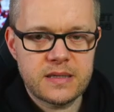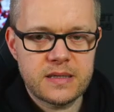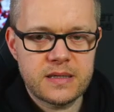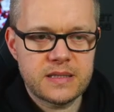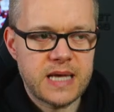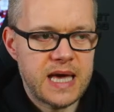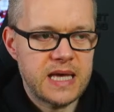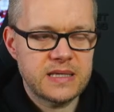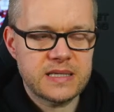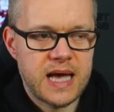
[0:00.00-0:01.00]

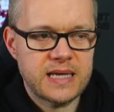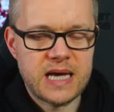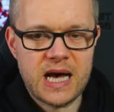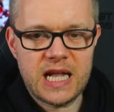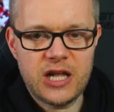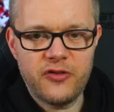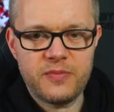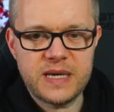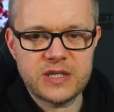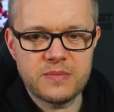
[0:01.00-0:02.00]
Zane says, I love
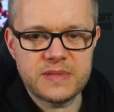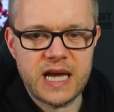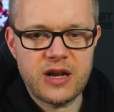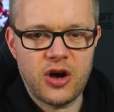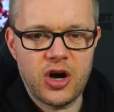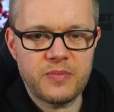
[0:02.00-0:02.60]
me some Ten Hag,